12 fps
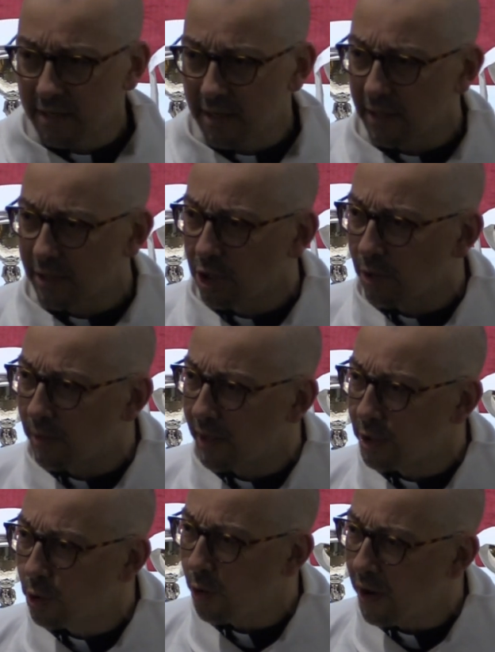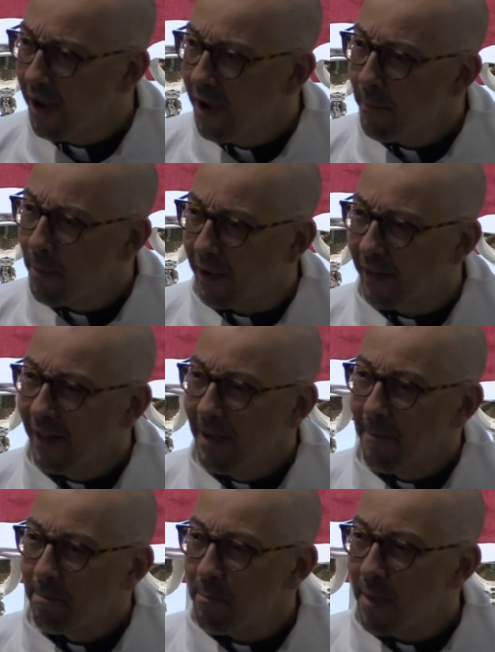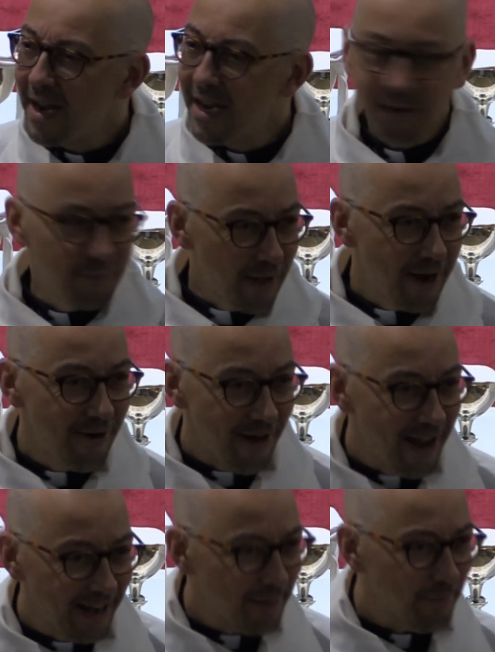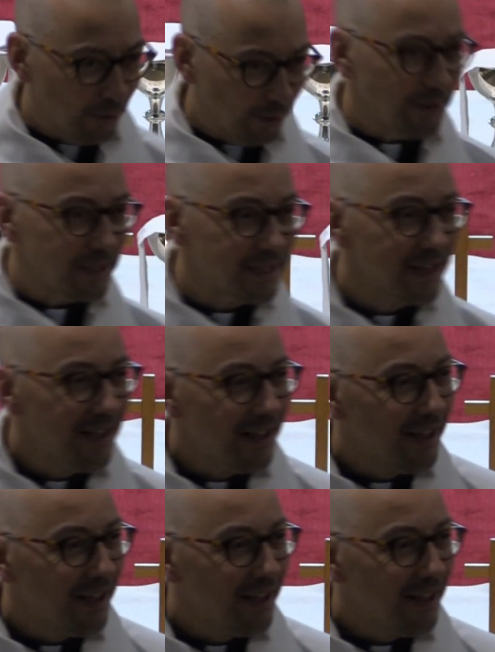insects show their joy. But many of our animals,